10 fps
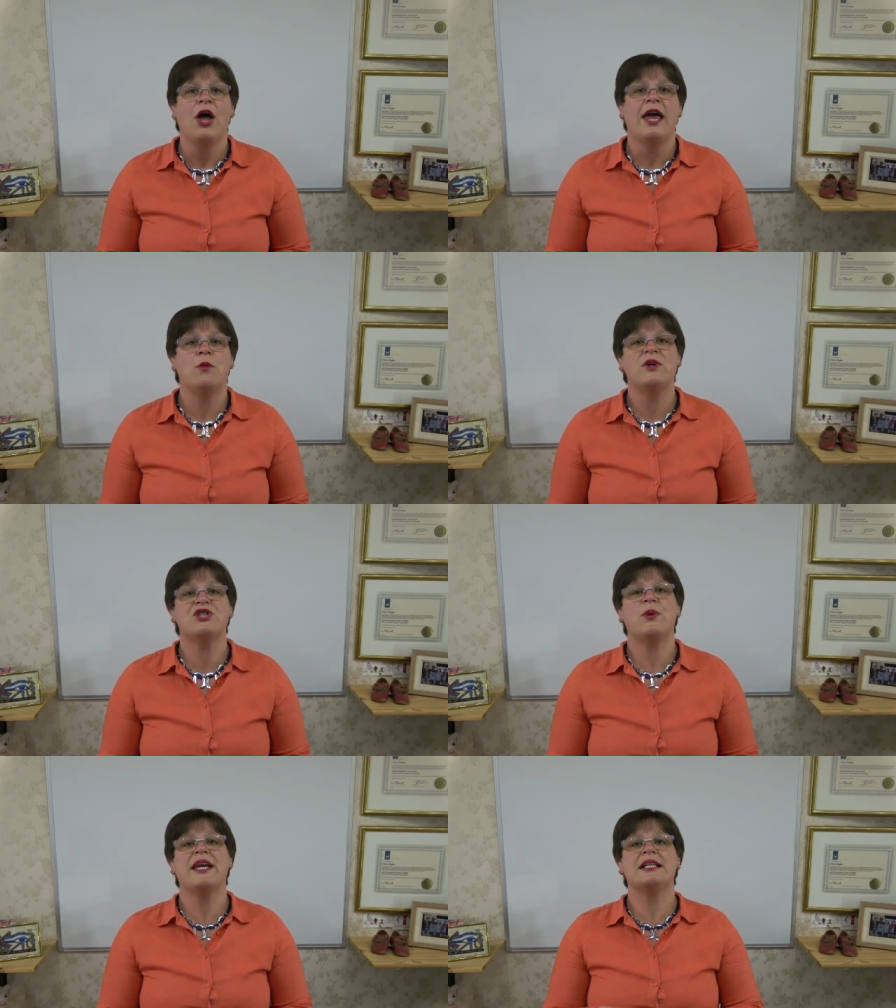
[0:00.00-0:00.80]
in
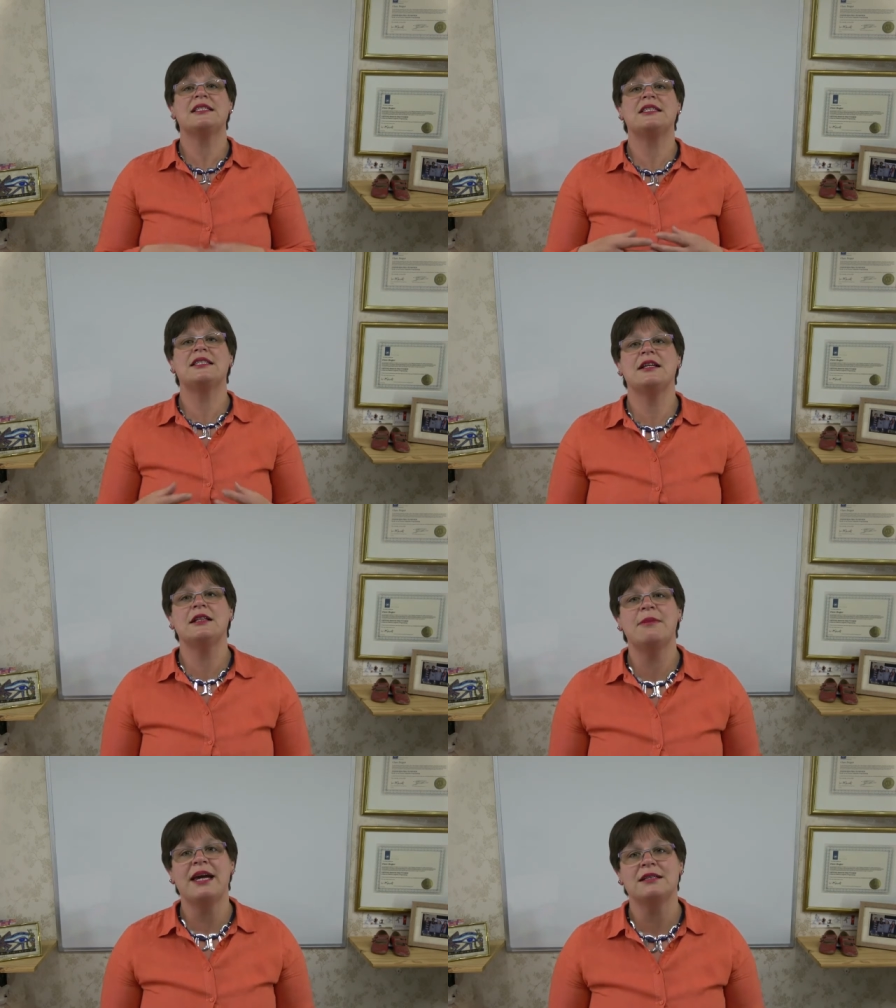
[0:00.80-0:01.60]
which we can
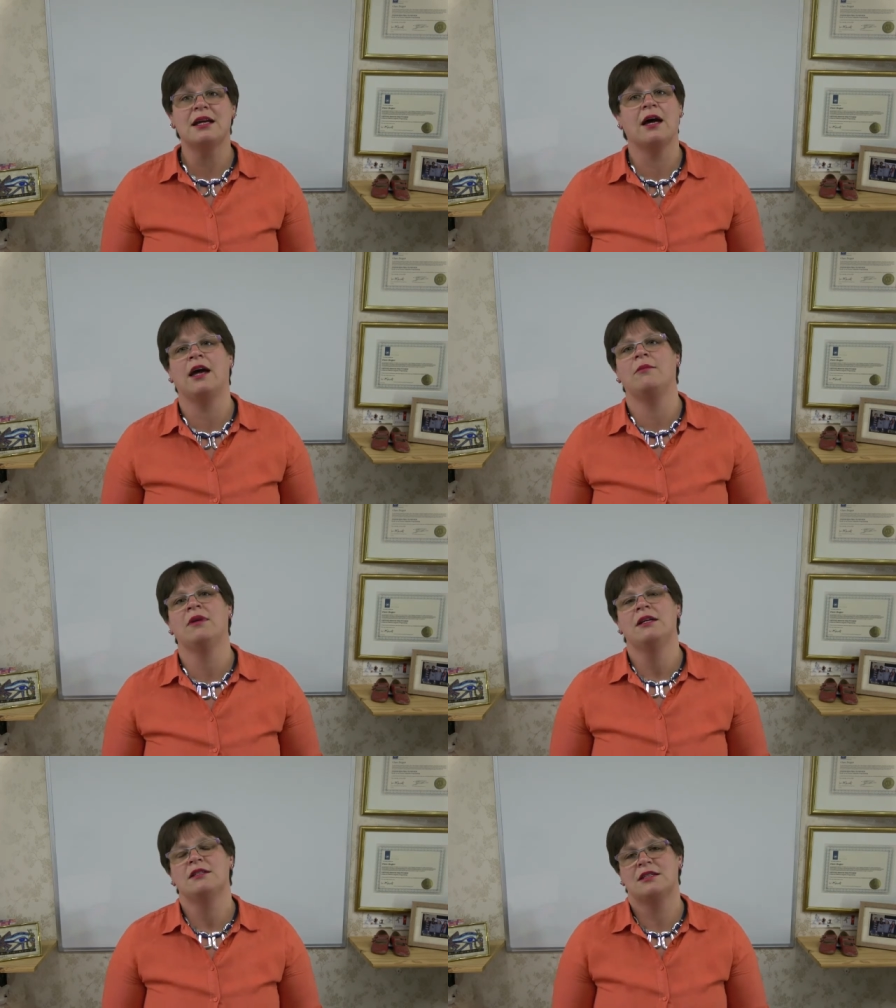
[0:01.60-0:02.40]
still make
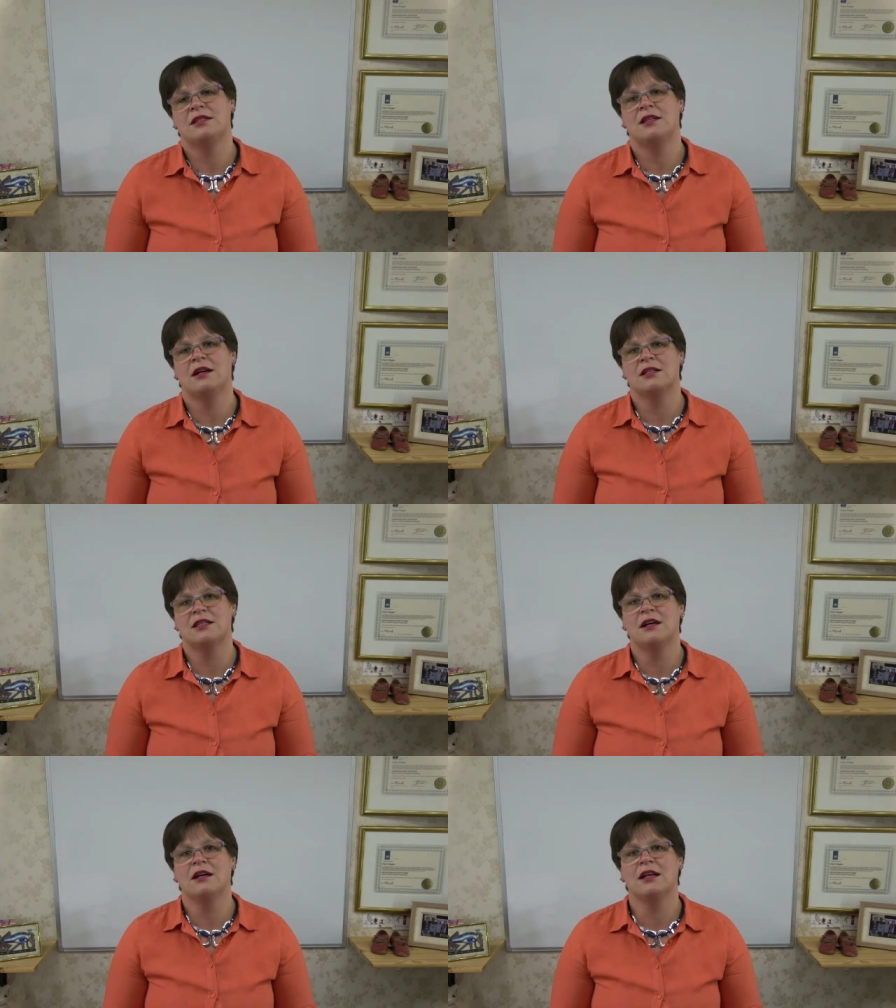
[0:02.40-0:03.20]
time to start
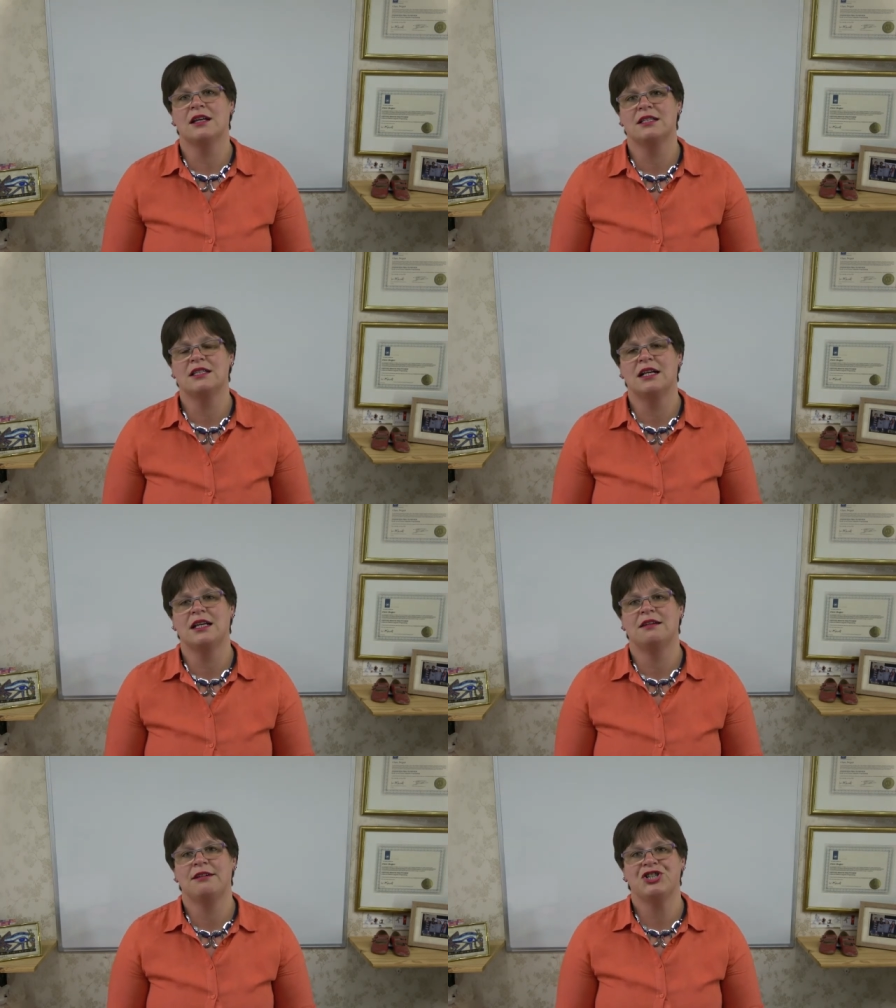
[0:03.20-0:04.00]
our clutter
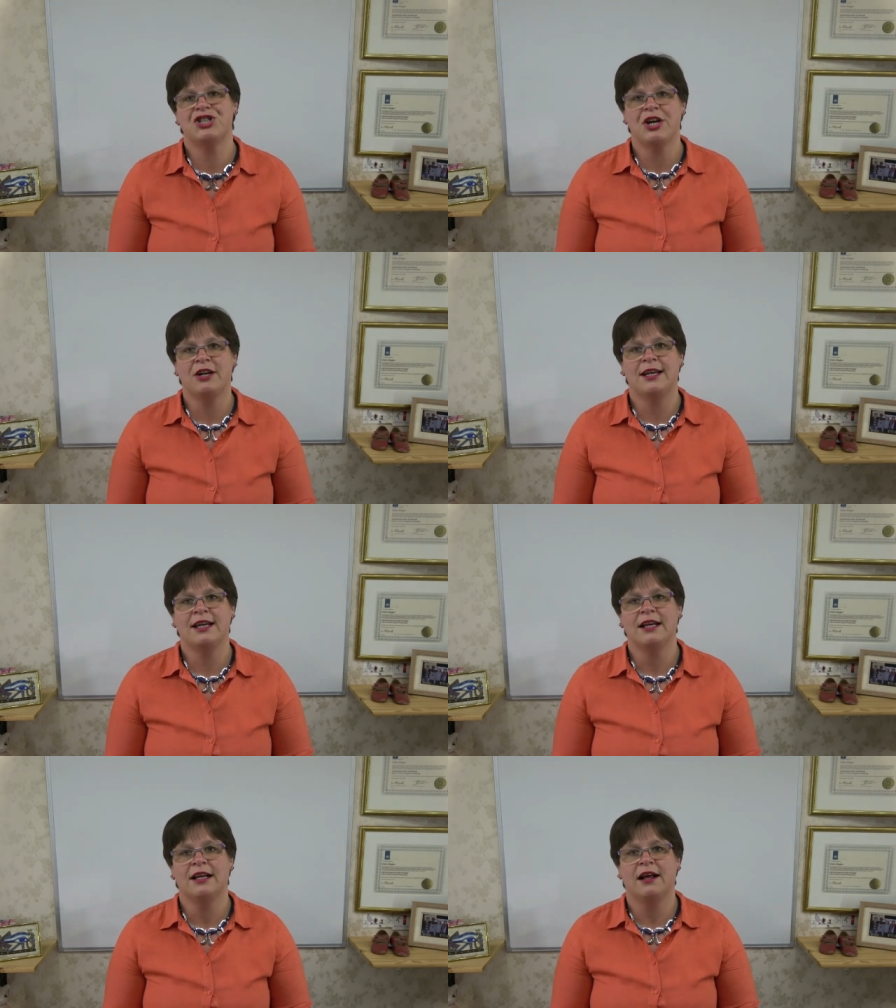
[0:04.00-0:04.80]
clearing
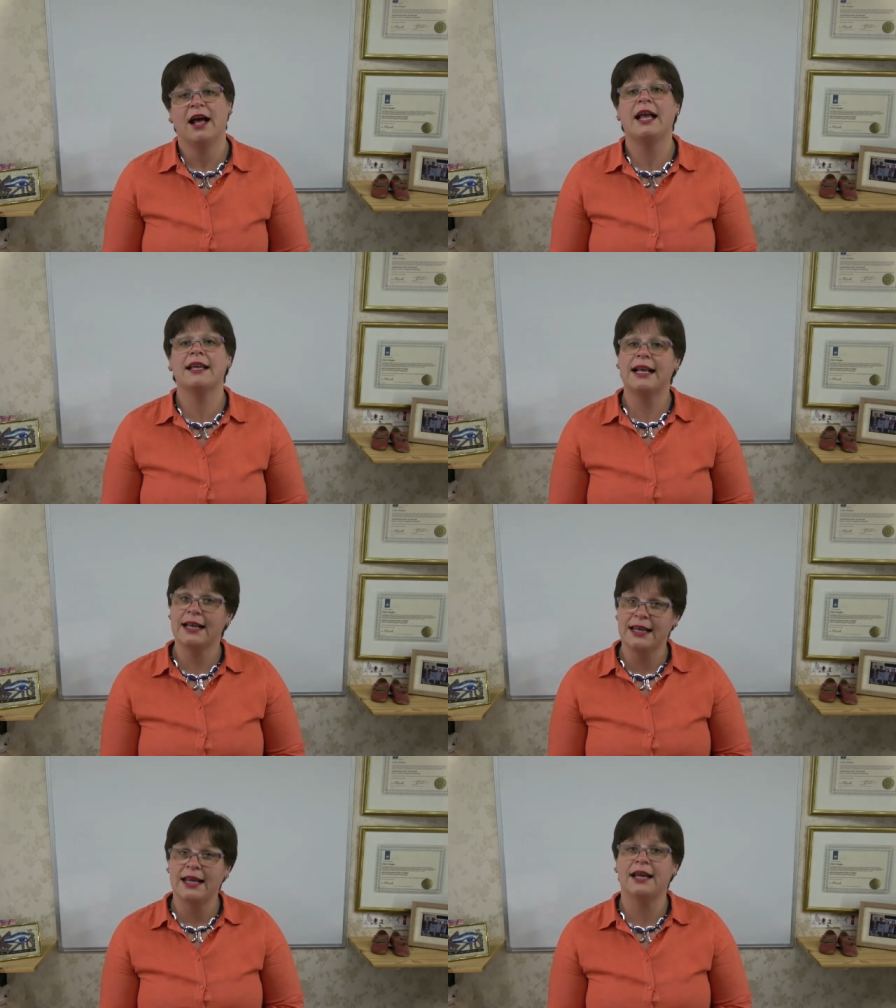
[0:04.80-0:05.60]
journey and
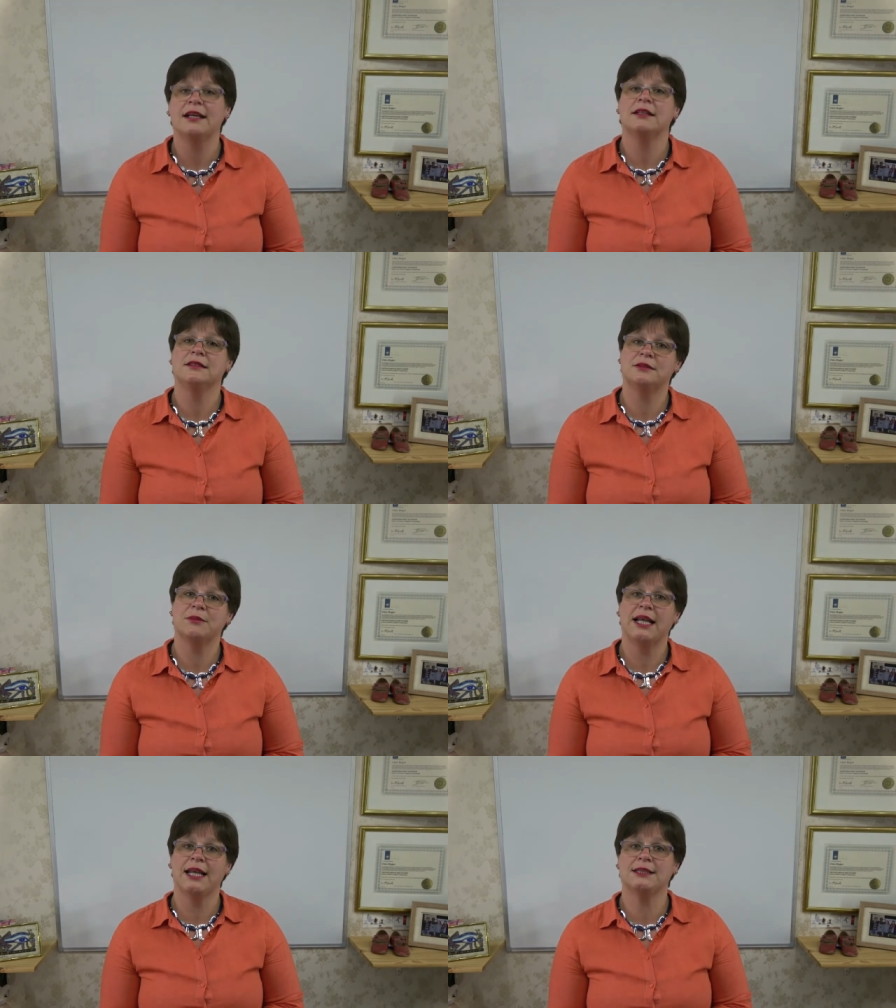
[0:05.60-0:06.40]
clear
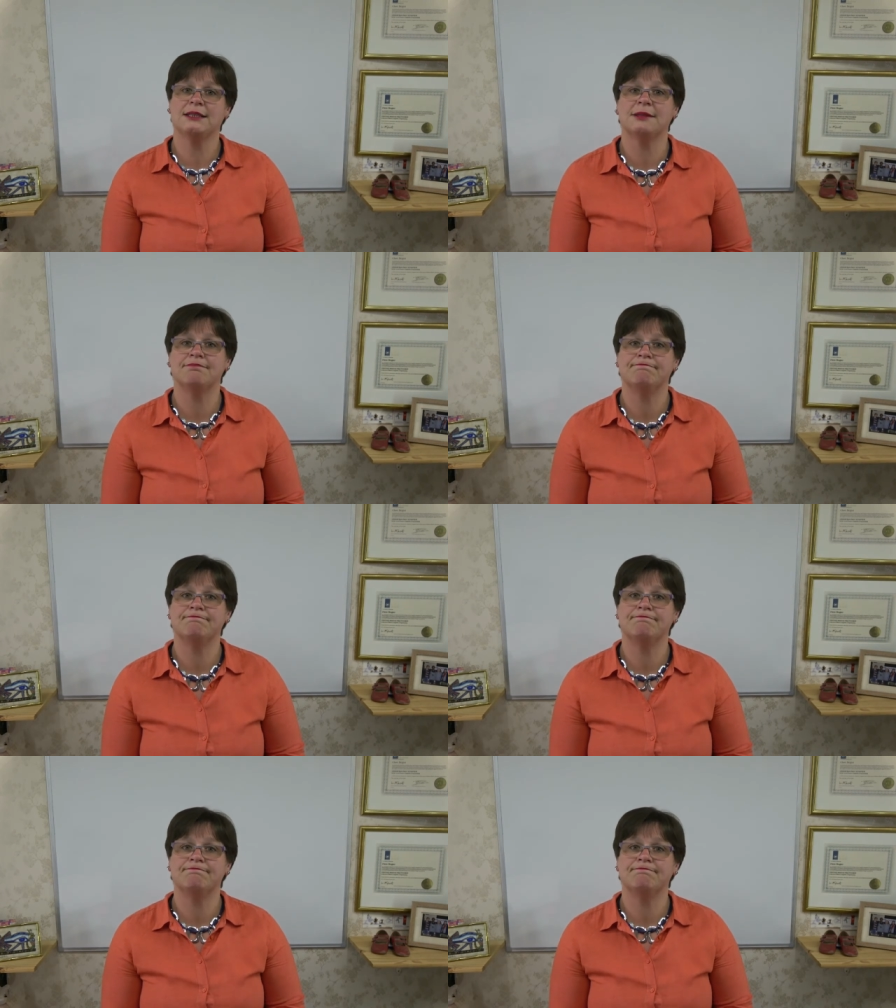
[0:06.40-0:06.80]
some clutter.